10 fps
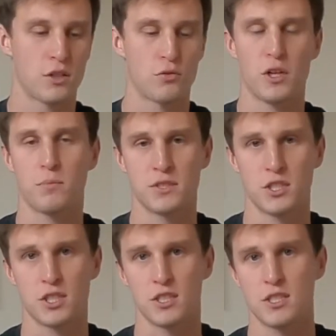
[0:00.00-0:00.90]
career
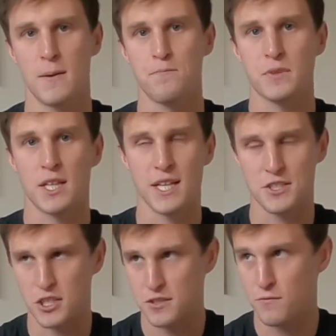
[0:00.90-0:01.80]
positions,
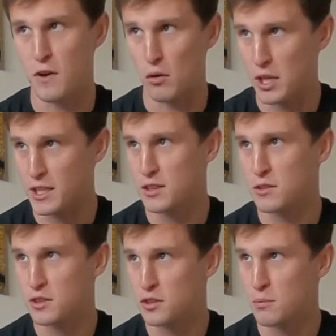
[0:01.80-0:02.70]
it just felt like
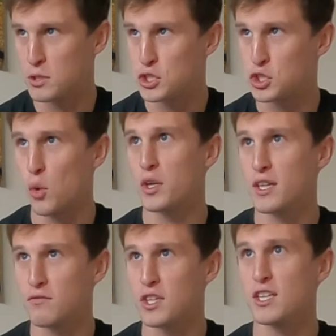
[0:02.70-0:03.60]
the
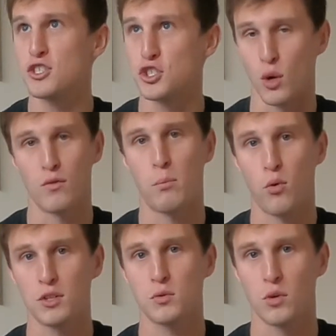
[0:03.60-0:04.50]
majority of these short
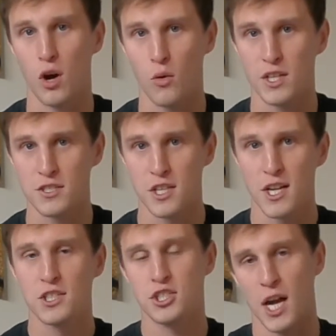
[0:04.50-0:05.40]
reports were always
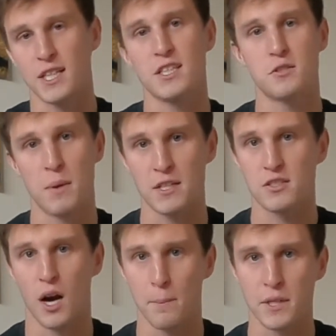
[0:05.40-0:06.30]

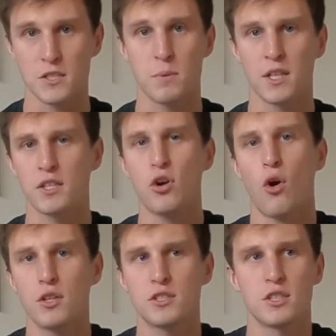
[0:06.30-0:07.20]
Chinese-based companies, because it's
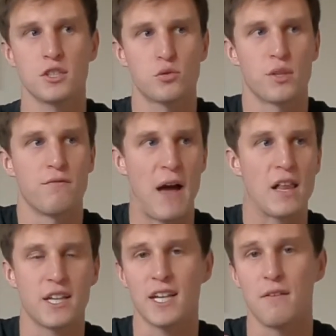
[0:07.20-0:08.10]
harder to sort of
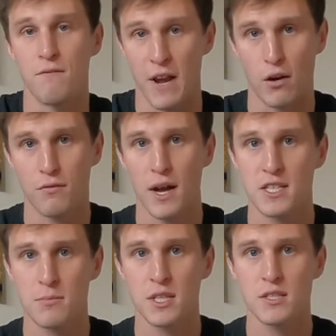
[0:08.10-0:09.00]
validate and verify
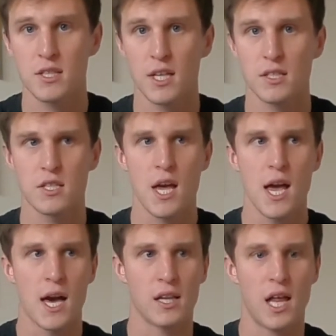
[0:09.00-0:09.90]
some of these things,
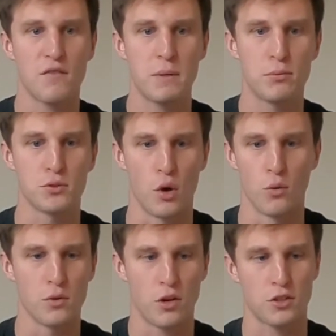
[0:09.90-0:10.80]
and a lot of people
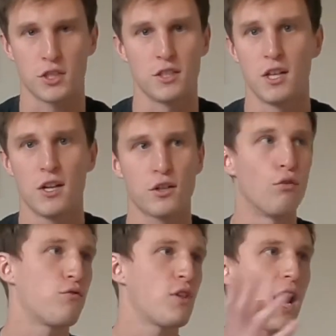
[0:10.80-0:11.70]
aren't going to
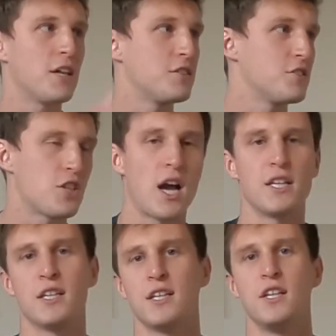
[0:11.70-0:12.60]
go fly to
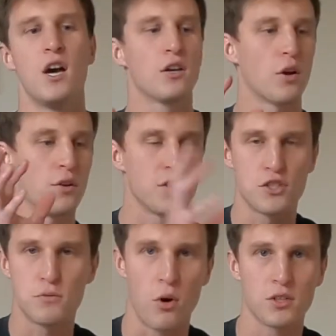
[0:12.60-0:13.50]
China and go to
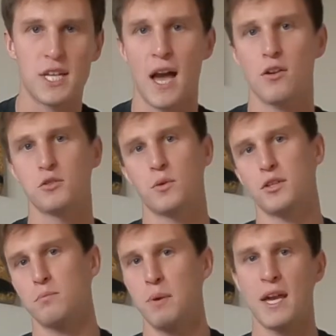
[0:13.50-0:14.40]
these small towns where
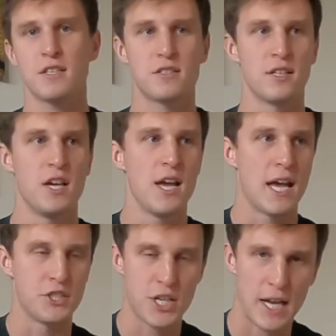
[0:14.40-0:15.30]
they're based and
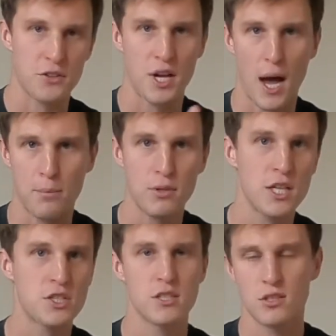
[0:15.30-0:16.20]
check out the
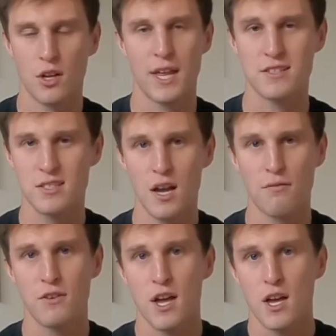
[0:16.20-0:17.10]
operations and all that
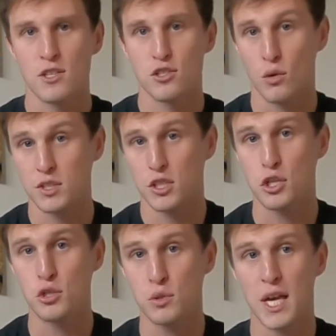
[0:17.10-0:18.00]
stuff. So
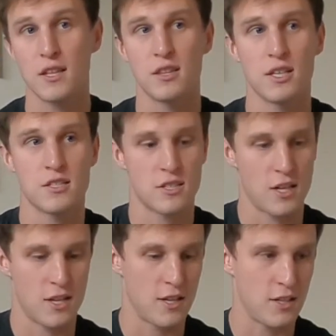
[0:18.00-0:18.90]
until you get this you
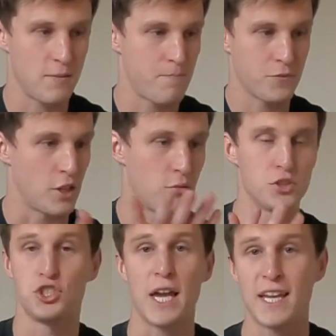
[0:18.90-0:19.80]
know,
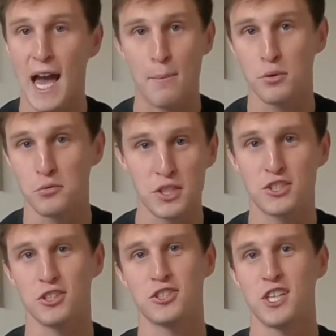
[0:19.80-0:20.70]
J Capital
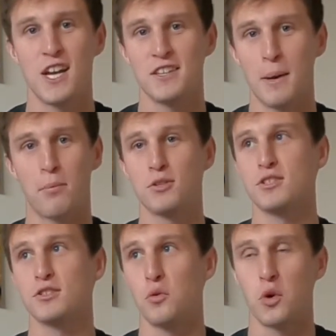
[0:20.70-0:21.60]
Research that
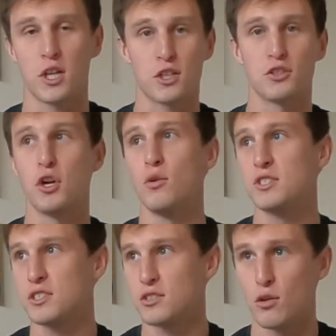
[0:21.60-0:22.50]
puts in the work or
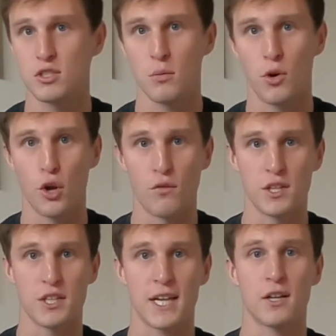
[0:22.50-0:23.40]
knows someone
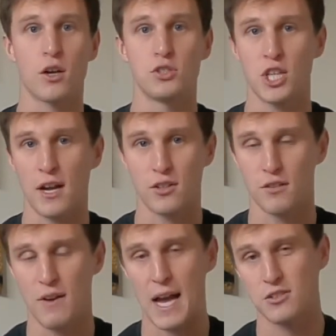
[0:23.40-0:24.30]
over there that can go check on
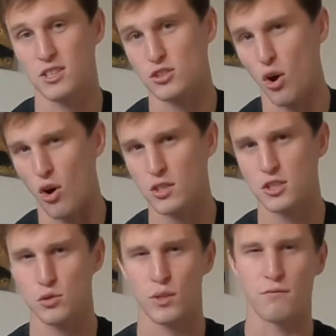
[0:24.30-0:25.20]
the factory, it's
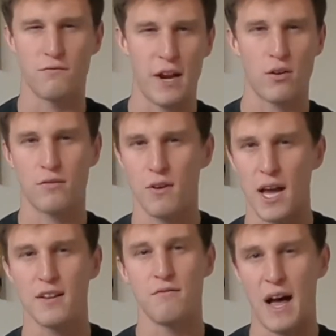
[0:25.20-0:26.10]
hard to sort of
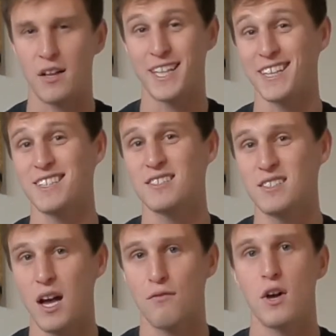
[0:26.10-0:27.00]
verify and validate this
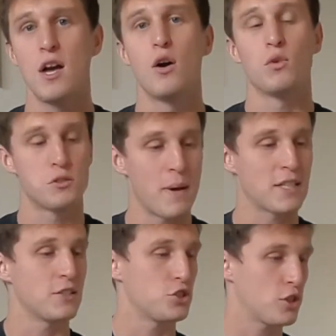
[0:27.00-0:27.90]
stuff, which
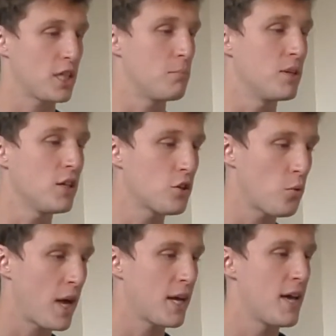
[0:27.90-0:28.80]
makes it tricky. But
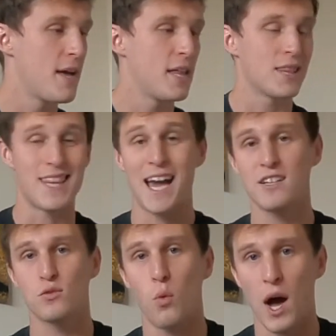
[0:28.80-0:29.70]
either way,
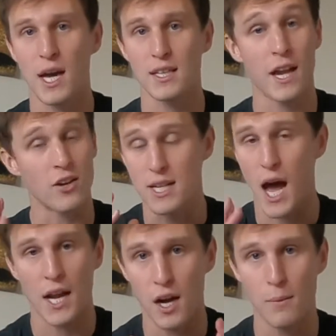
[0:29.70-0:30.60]
that is why they are
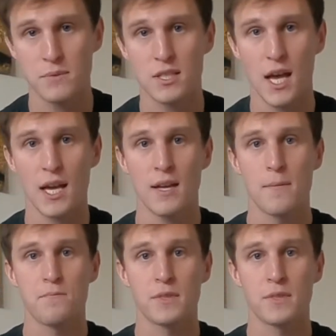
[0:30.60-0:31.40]
not up today.